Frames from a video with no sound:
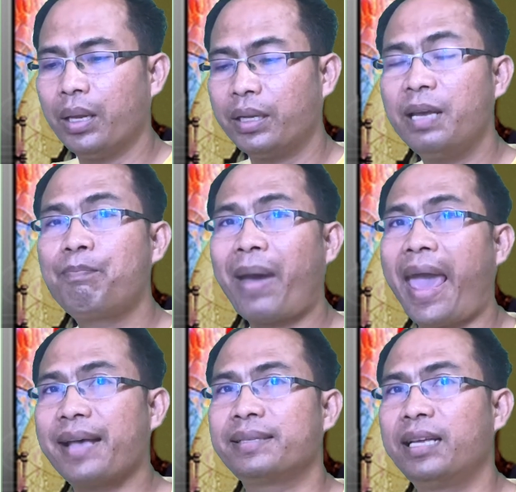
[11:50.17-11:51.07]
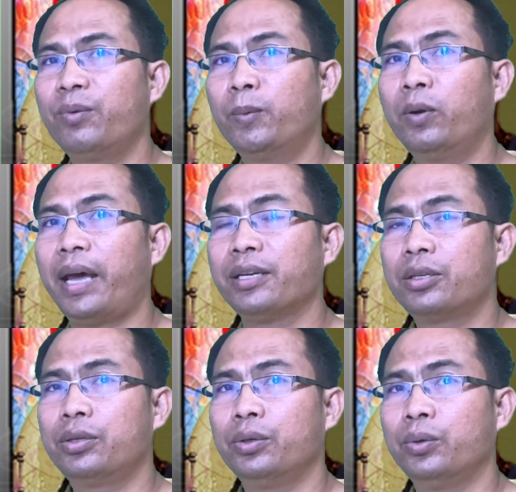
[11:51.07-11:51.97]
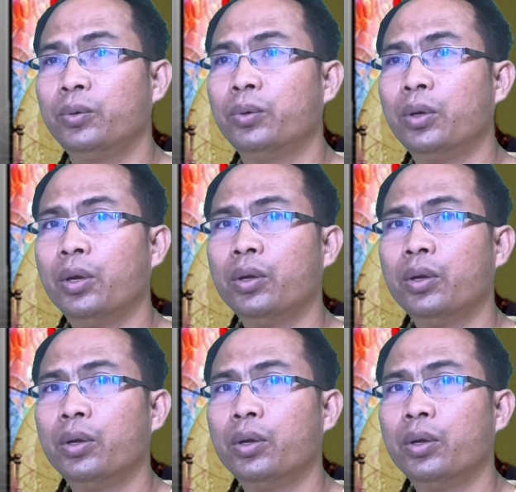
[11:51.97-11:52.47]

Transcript: the impacts that we would like to